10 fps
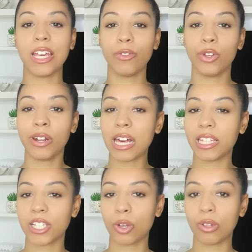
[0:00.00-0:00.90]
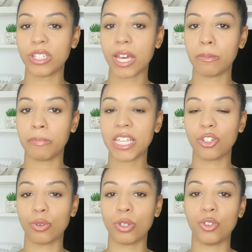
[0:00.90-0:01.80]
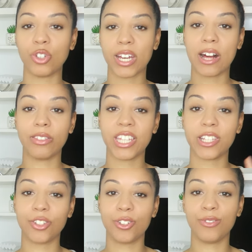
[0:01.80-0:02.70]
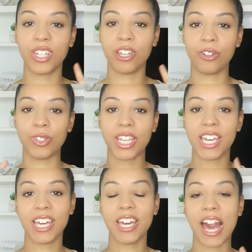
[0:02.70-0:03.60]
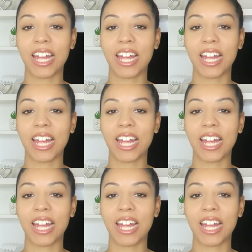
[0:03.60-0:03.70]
If you like this content, make sure you check out these two videos here